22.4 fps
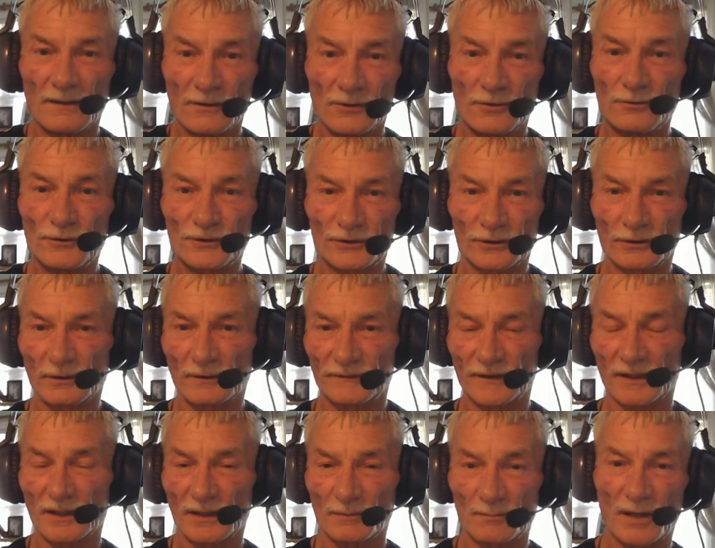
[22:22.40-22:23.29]
Who
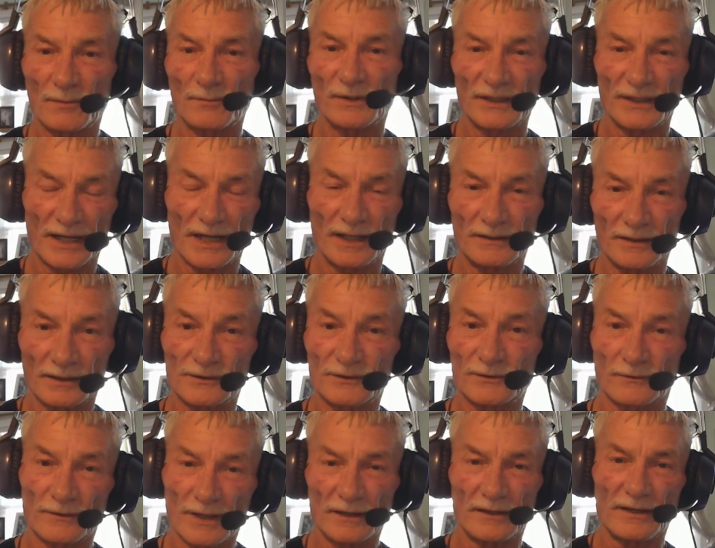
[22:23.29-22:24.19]
certified it? Mom and dad
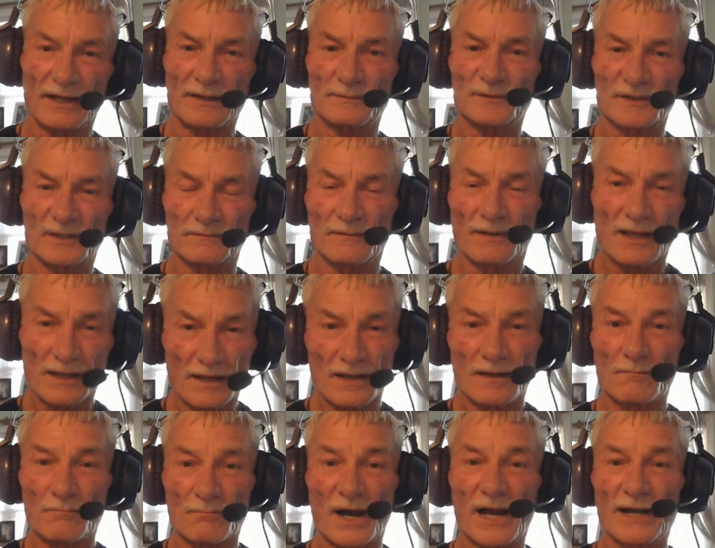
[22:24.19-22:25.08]
did. So that name's up.
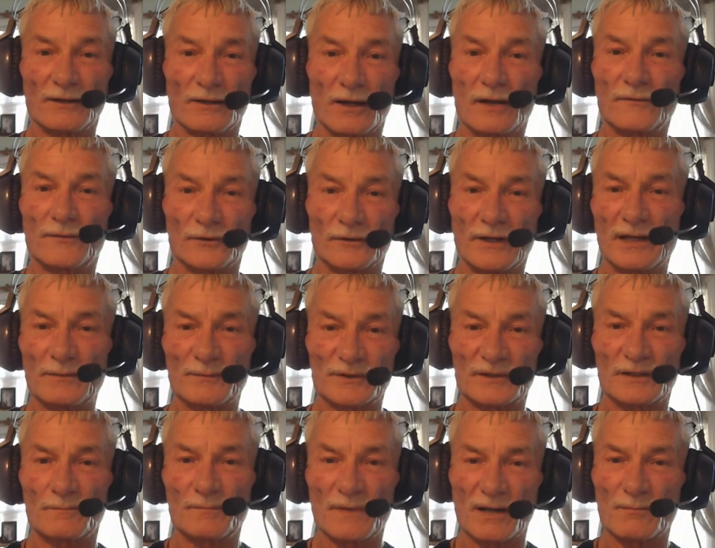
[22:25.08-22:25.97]
My lawful name
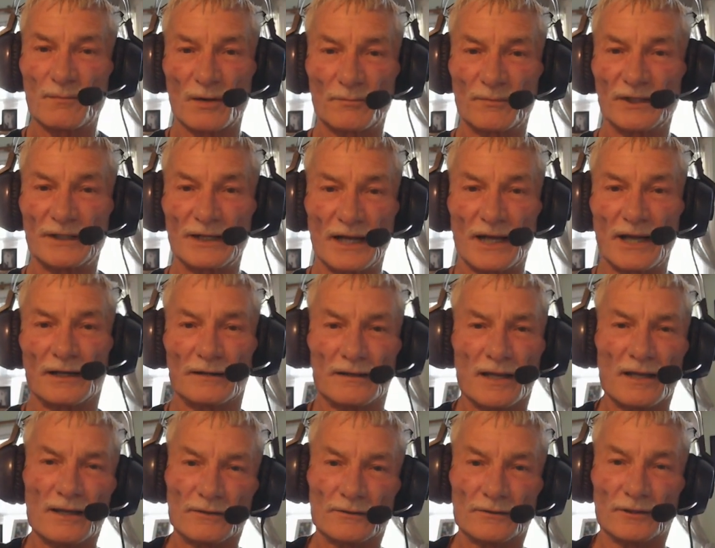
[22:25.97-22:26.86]
is of my mom and
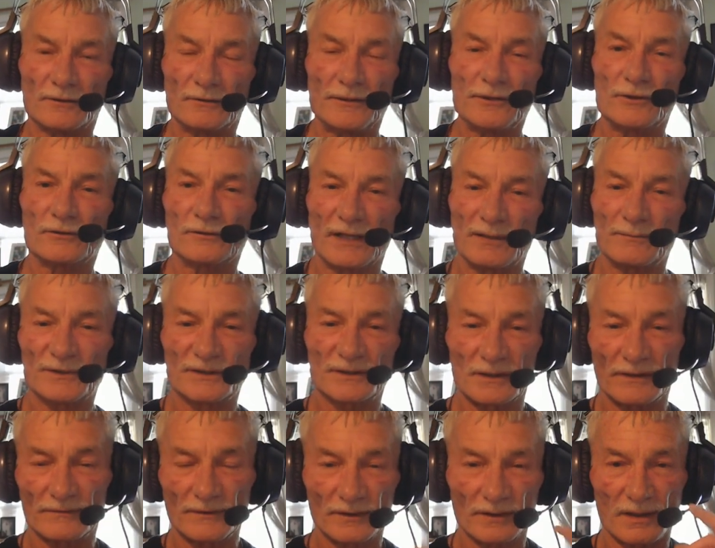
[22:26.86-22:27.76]
dad. The legal name
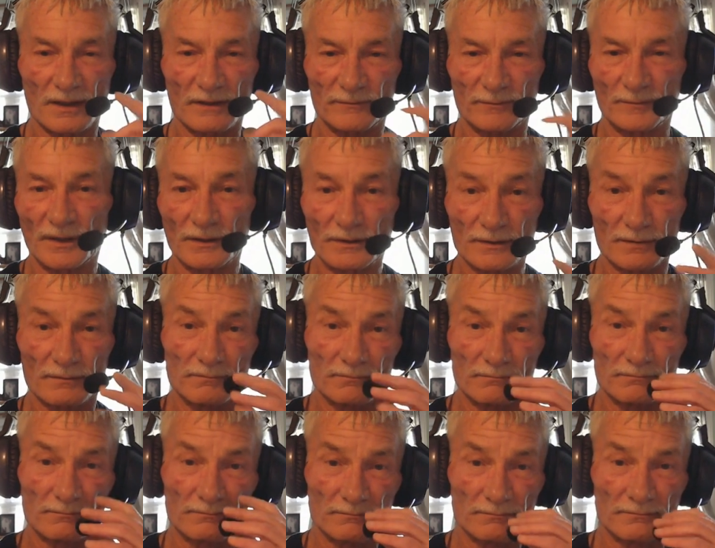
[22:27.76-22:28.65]
is of the government.
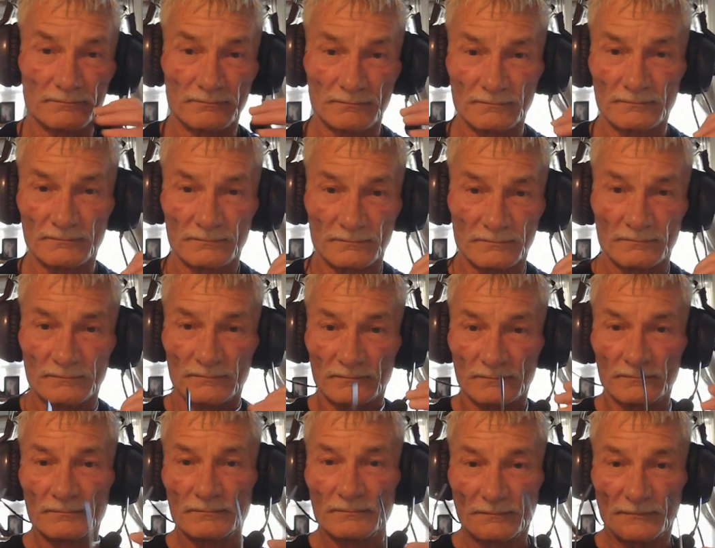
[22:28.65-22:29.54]

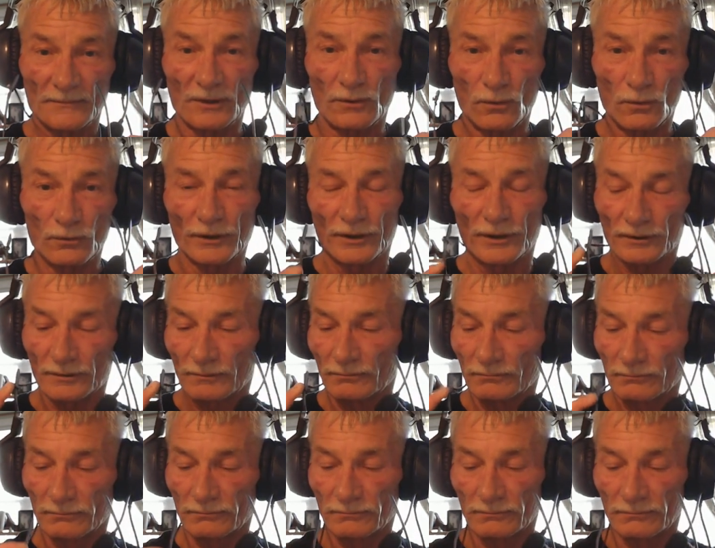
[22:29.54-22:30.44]
The owner
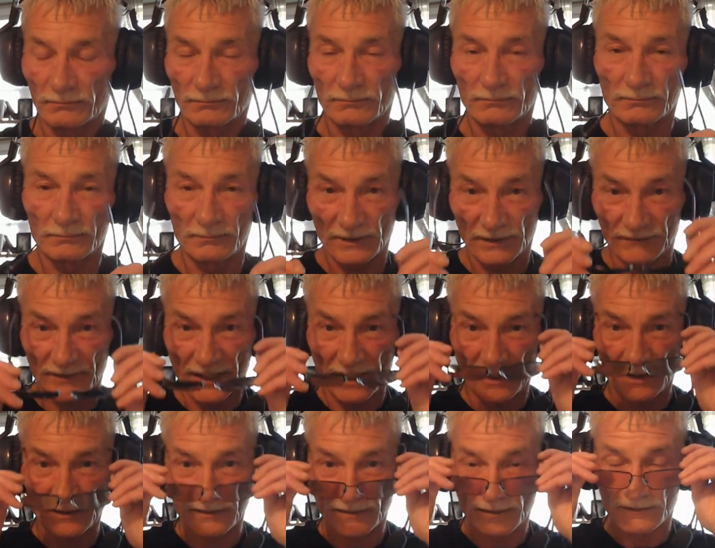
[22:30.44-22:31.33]
of
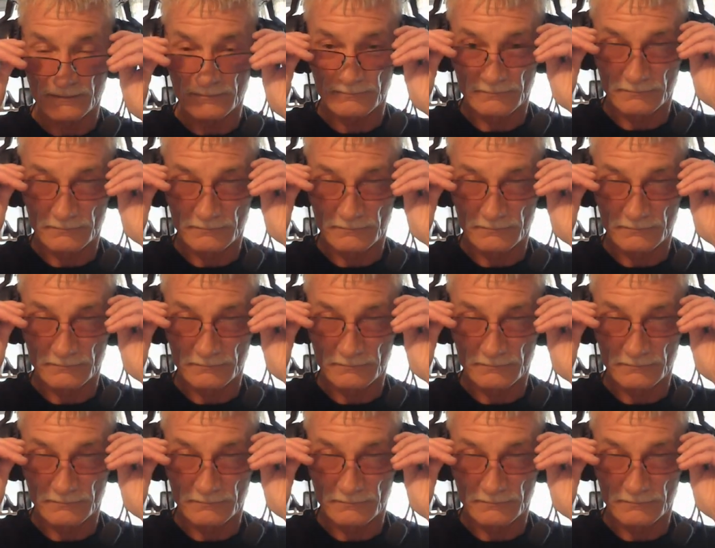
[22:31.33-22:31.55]
Canada.